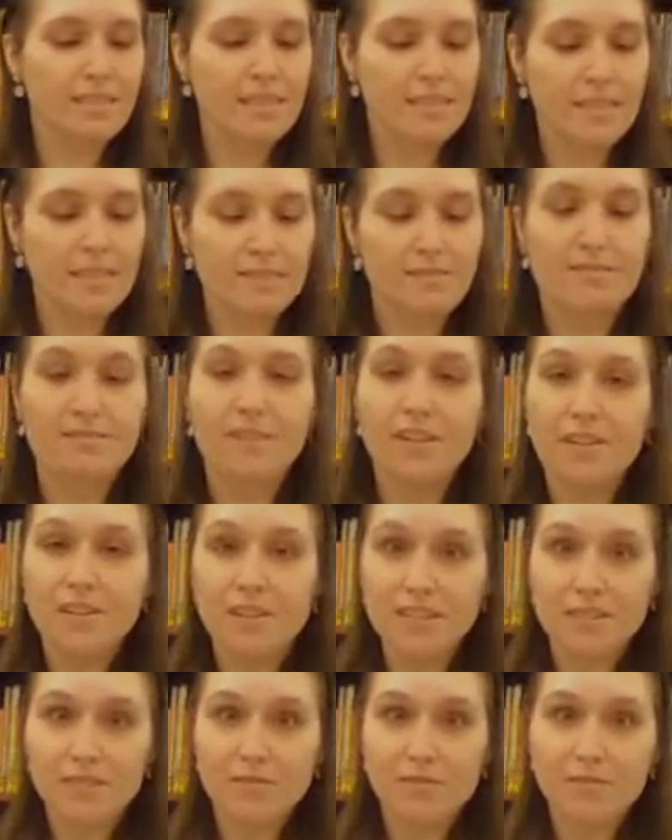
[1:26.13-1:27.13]
It's very
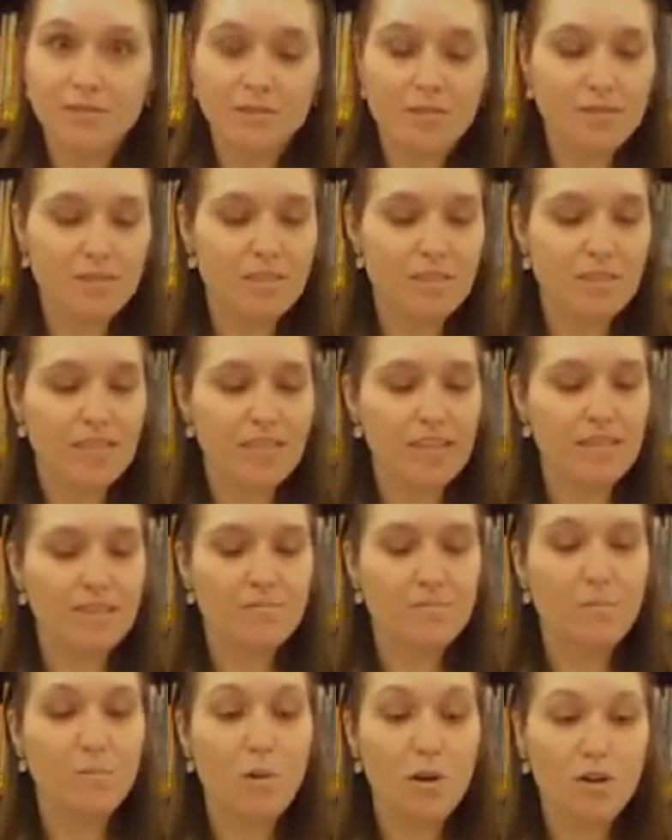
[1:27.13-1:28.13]
difficult to get
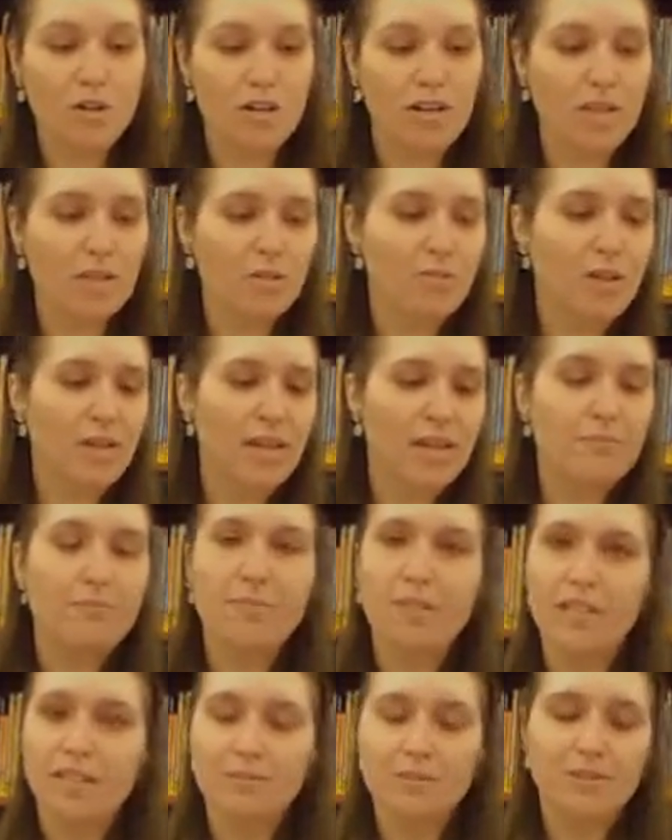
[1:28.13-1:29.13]
watercolor paint,
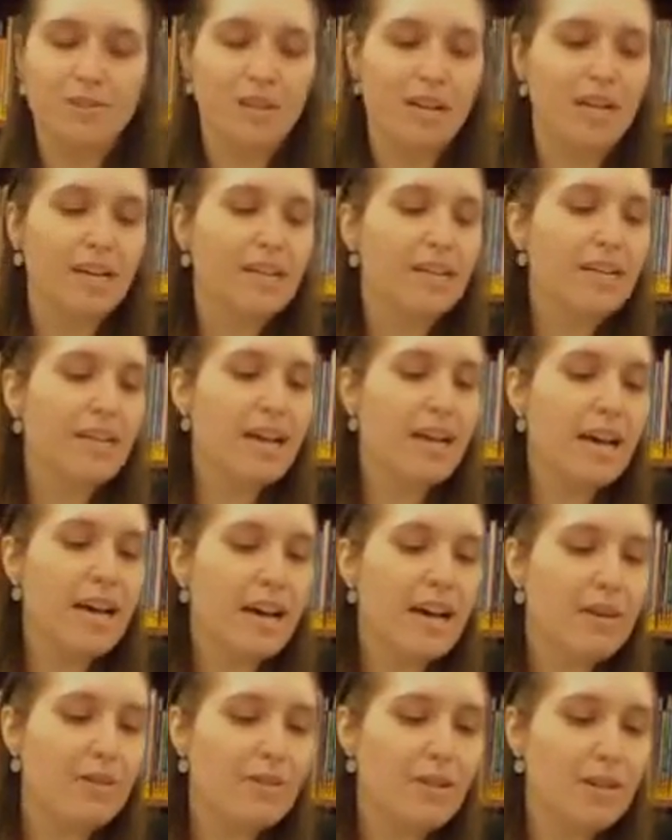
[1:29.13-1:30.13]
believe it or not,
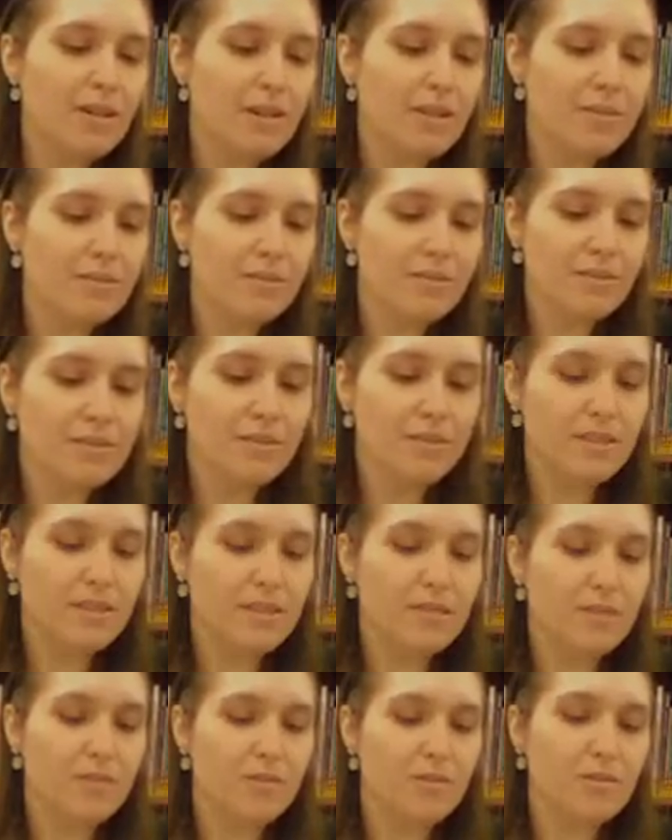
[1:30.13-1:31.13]
out of
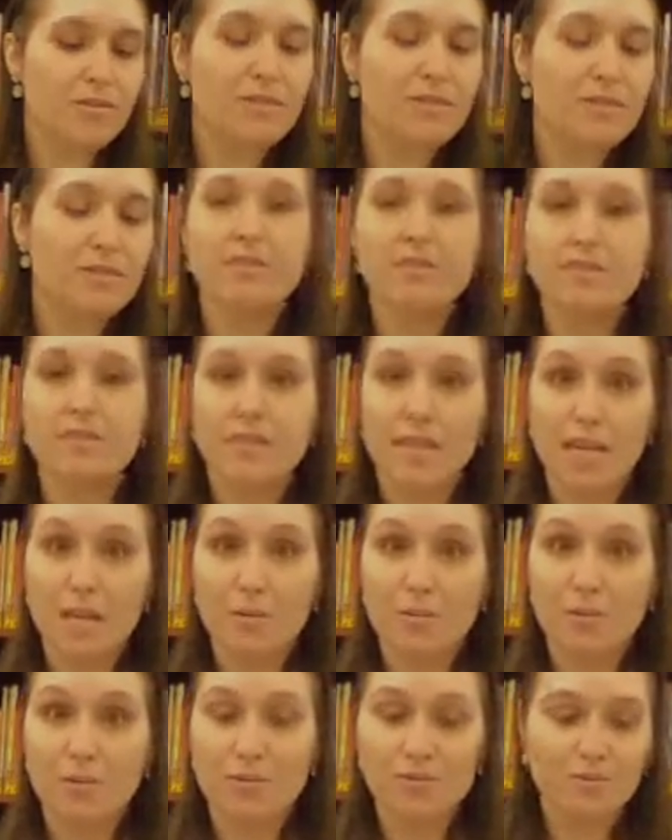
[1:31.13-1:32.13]
your
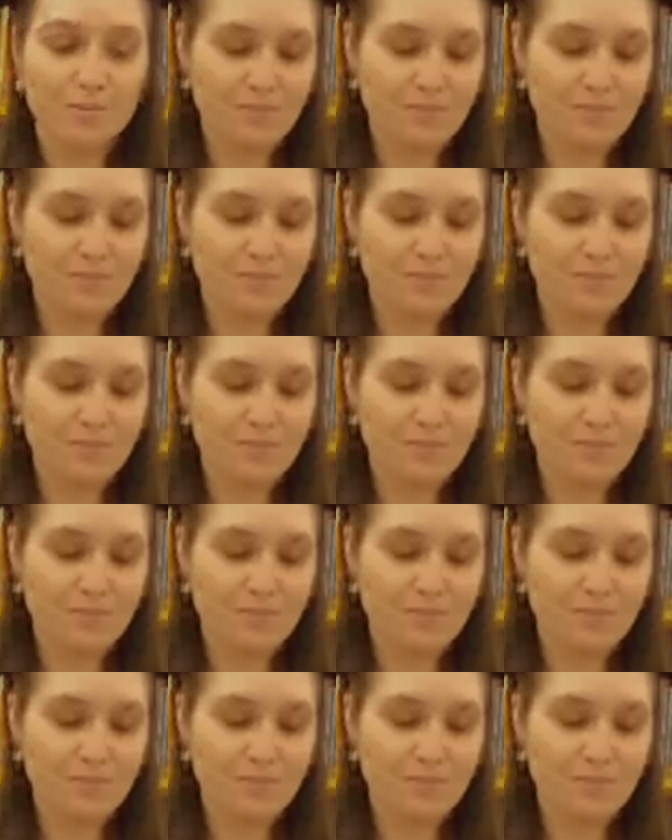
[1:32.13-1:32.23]
table.